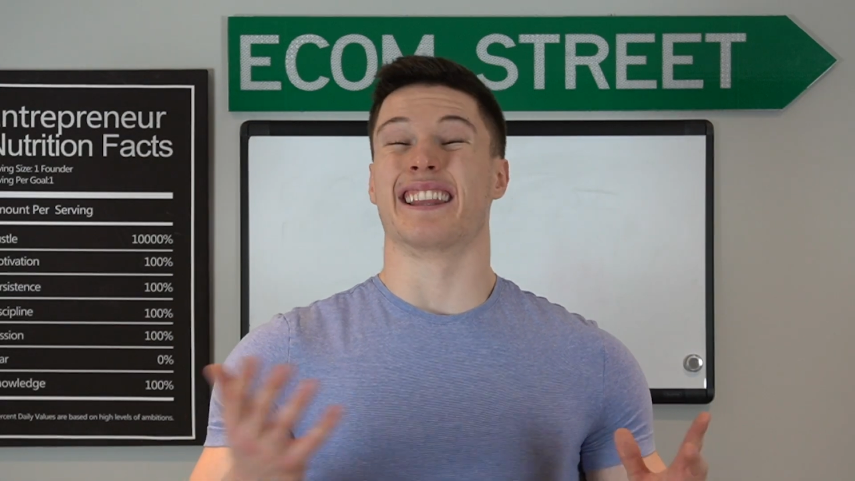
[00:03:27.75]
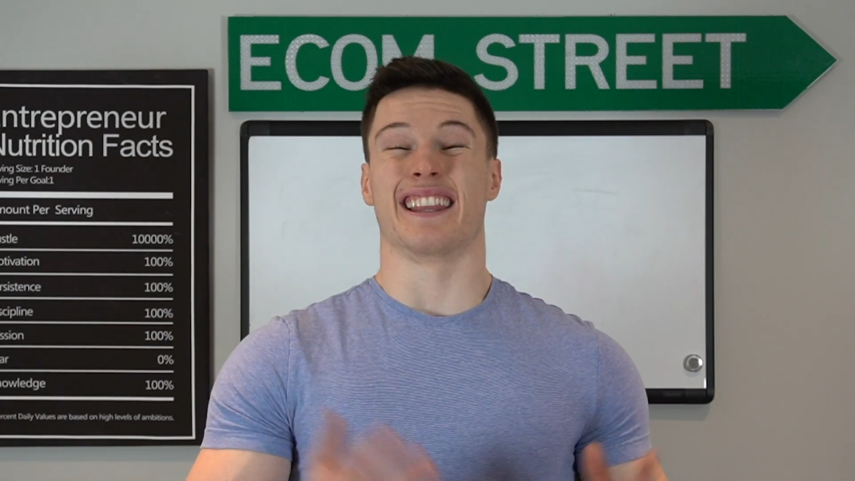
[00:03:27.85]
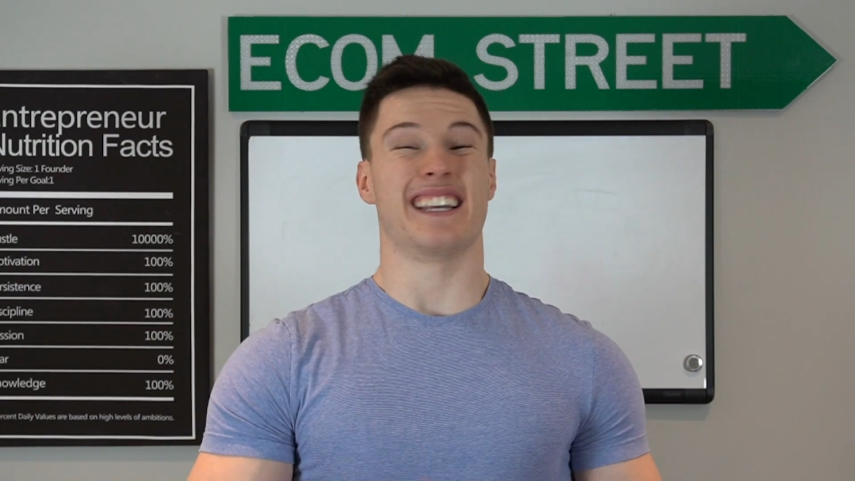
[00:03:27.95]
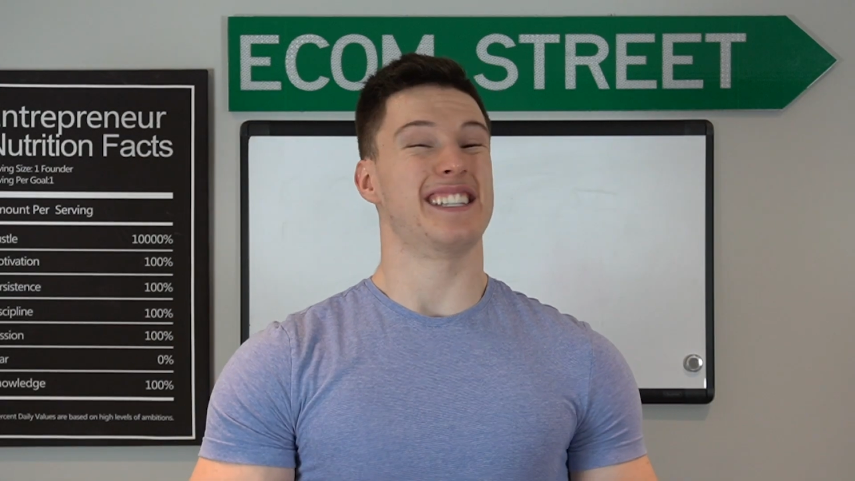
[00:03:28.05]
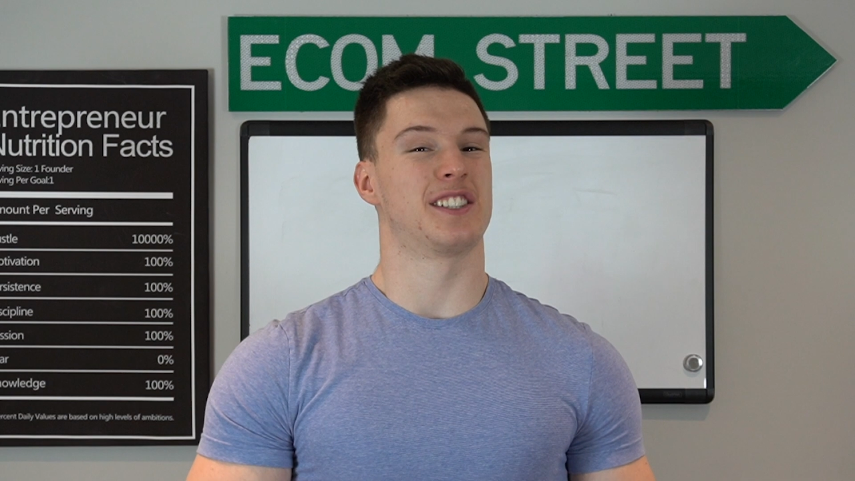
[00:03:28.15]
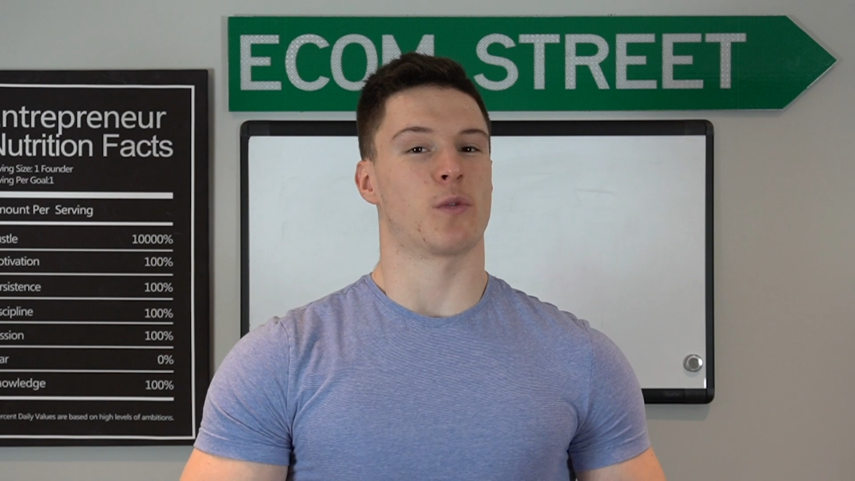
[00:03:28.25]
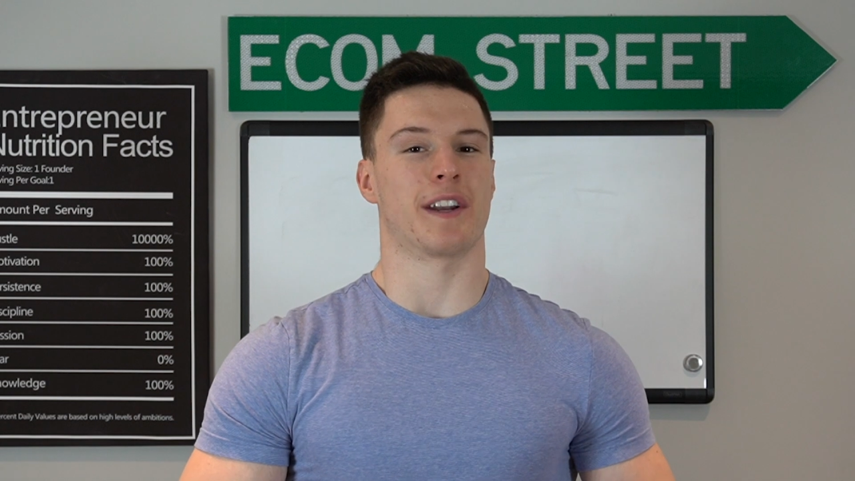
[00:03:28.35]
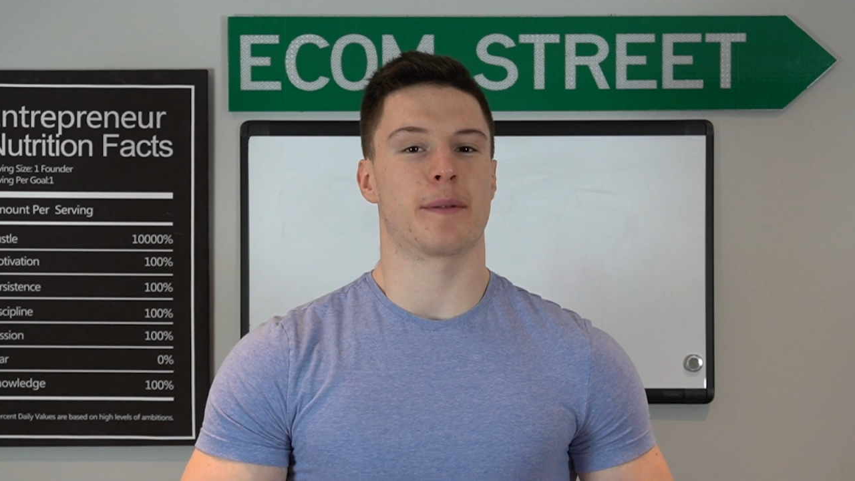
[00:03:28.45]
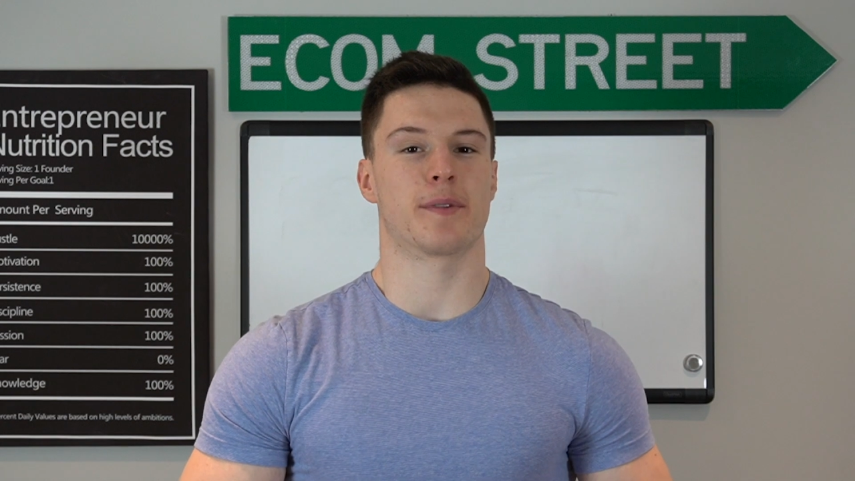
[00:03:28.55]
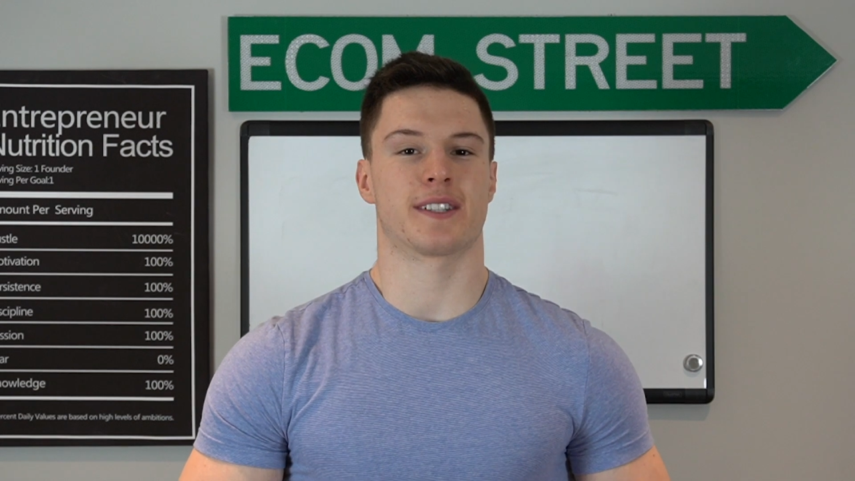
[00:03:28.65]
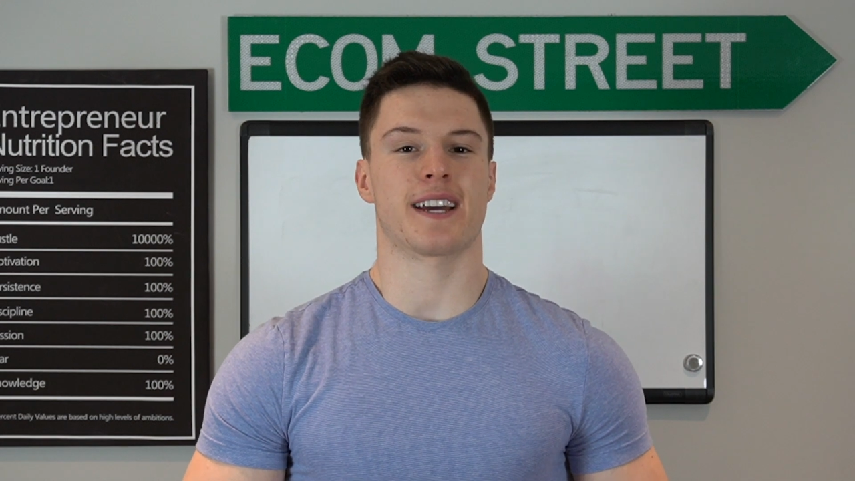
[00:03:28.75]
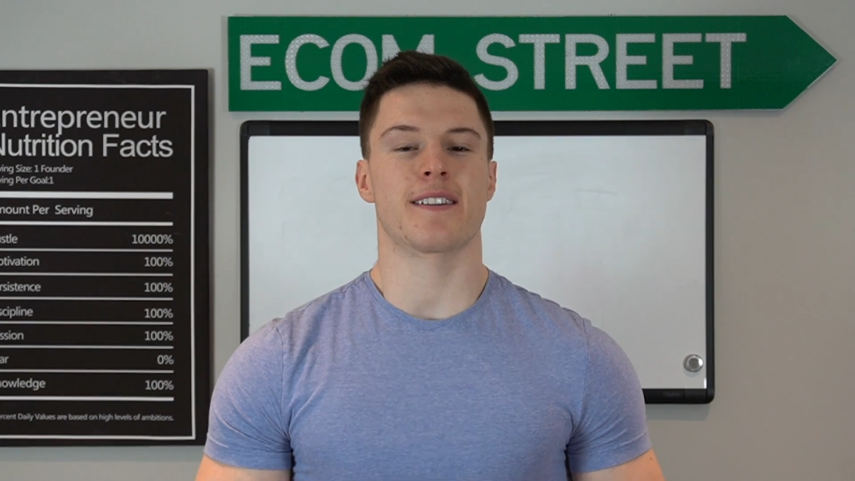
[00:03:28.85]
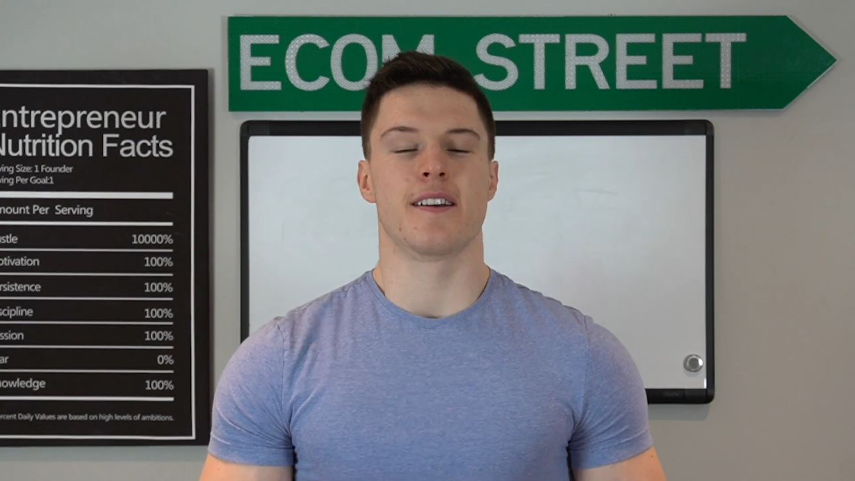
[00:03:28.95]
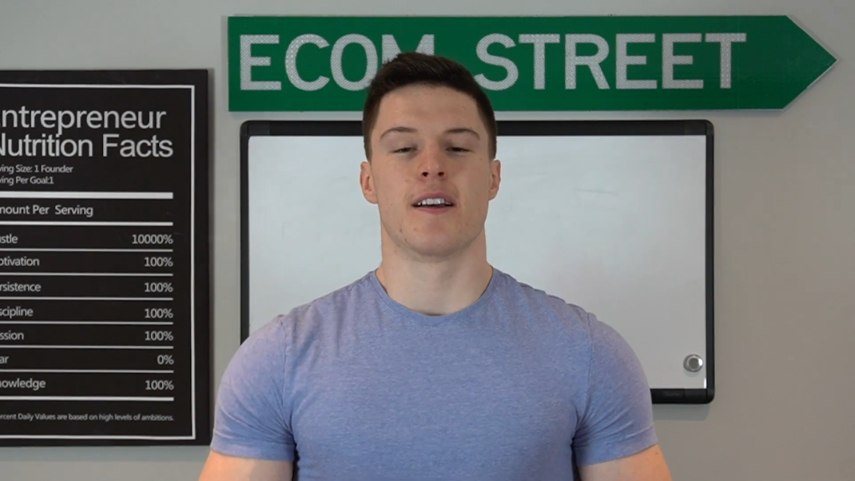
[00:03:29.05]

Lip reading: least 20%.